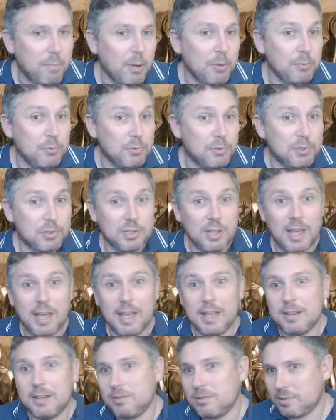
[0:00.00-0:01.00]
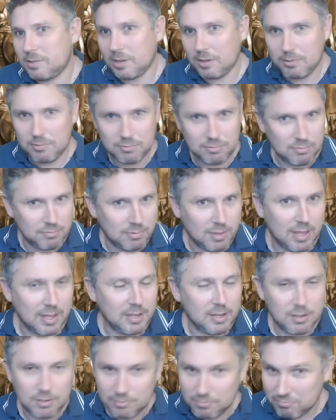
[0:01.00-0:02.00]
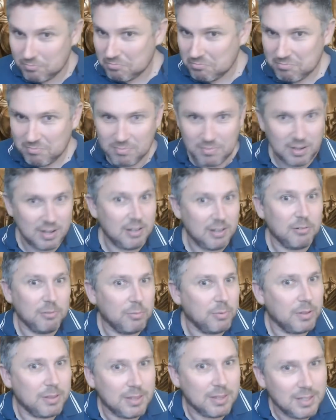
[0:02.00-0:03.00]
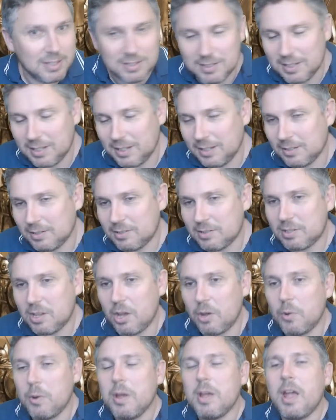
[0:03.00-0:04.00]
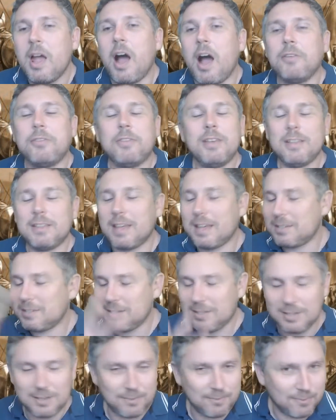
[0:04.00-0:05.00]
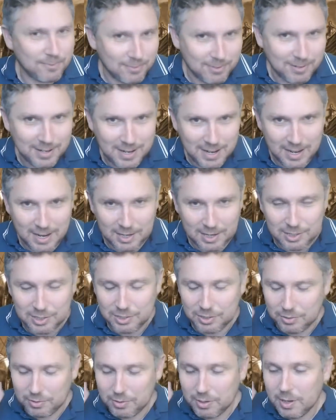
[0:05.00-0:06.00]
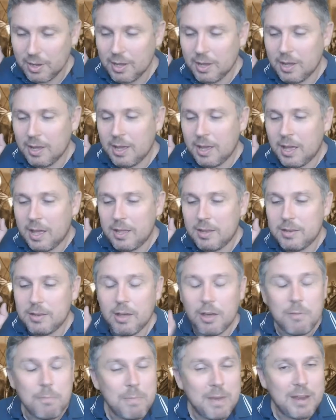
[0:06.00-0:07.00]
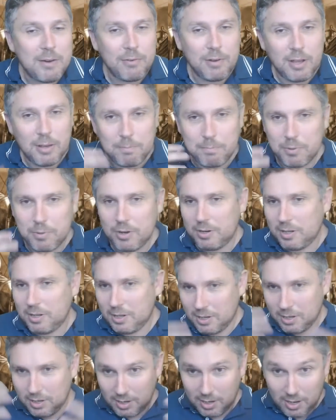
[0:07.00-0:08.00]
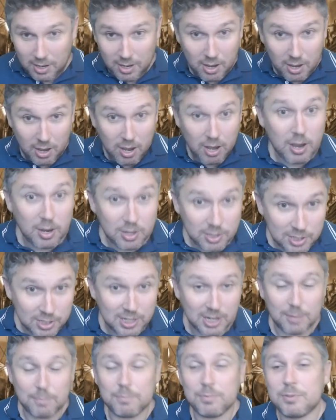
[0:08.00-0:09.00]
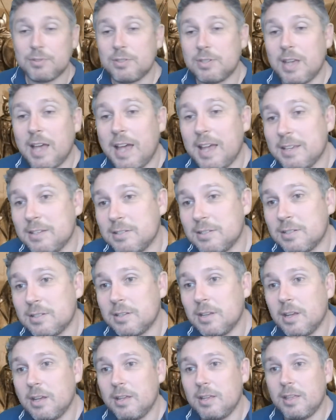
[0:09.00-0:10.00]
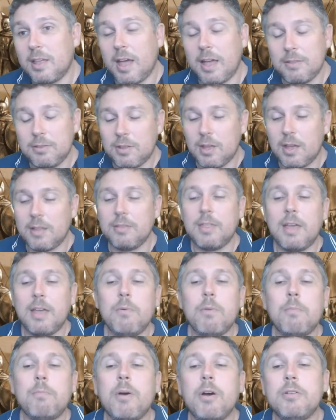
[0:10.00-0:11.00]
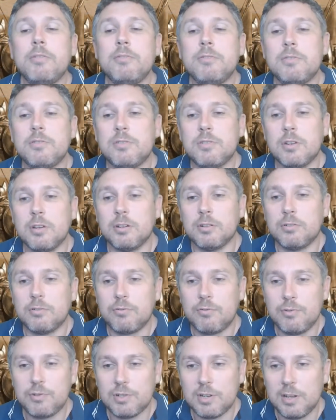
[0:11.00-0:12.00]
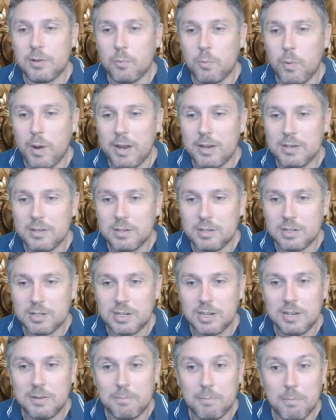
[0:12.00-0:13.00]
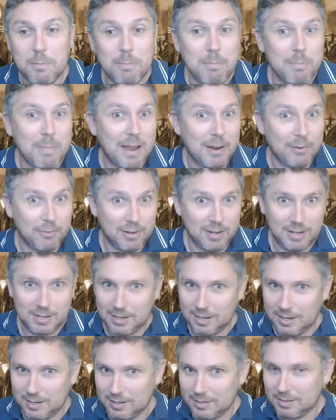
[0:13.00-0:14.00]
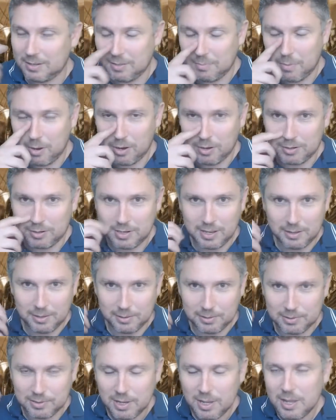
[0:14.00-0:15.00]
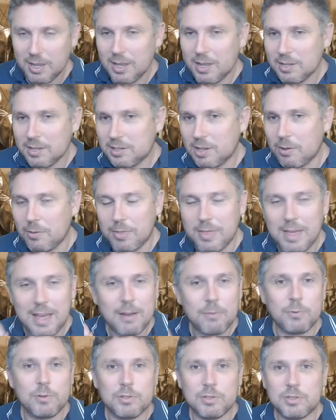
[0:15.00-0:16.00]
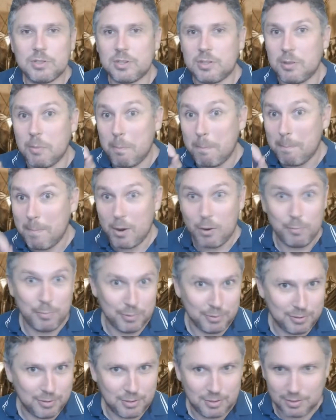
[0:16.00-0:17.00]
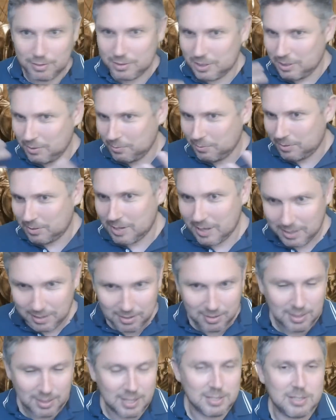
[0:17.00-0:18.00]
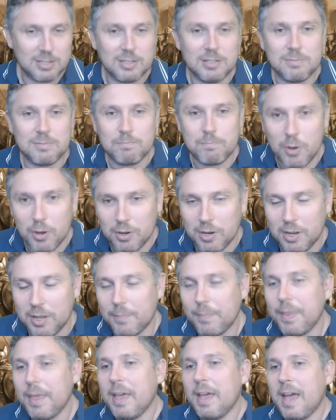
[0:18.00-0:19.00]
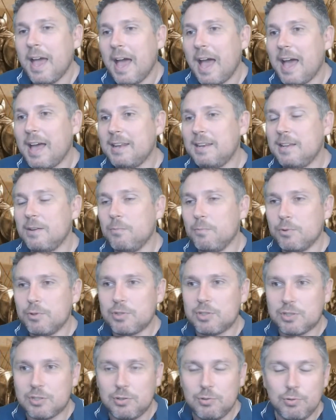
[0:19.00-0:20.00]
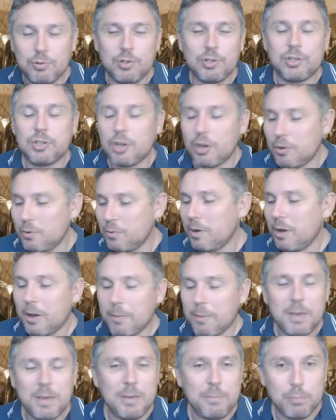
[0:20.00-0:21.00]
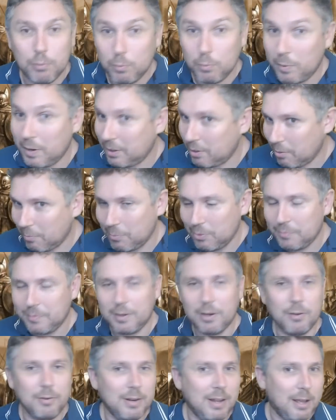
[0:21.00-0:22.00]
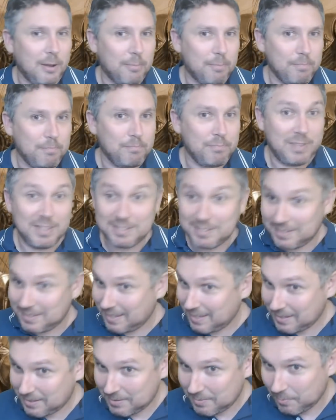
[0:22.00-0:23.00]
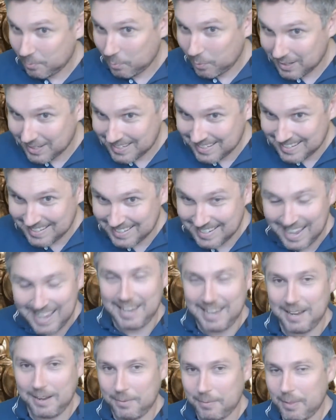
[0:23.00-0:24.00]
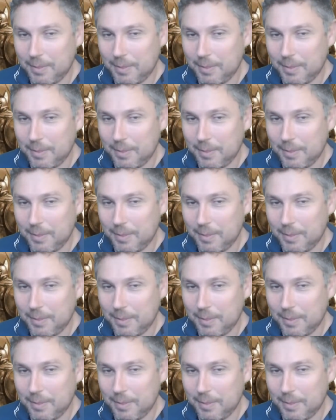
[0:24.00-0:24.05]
boats, and so they can deal with these things. So I think that's a different issue. Nymeria burning her ships as uh, and and they were burned crucially when she married into the Martells. So that was the moment that she did this burning, and it was to show her people we're not moving on now. This is it. We're staying,